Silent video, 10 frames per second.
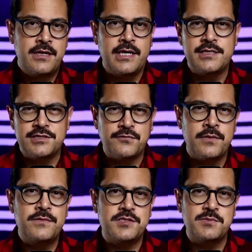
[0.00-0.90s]
and it is
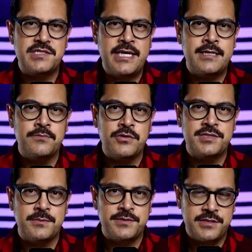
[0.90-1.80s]
from this mistaken
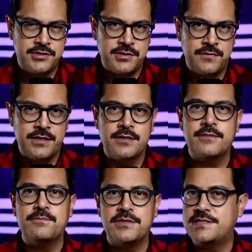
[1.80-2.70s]
presupposition that
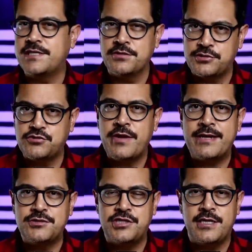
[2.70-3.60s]
a particular
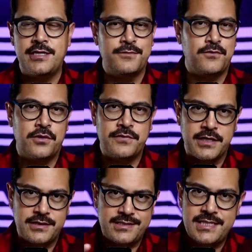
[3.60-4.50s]
strategy
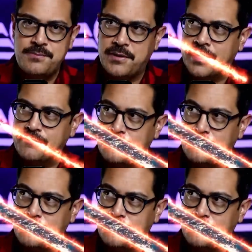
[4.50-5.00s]
involving a teapot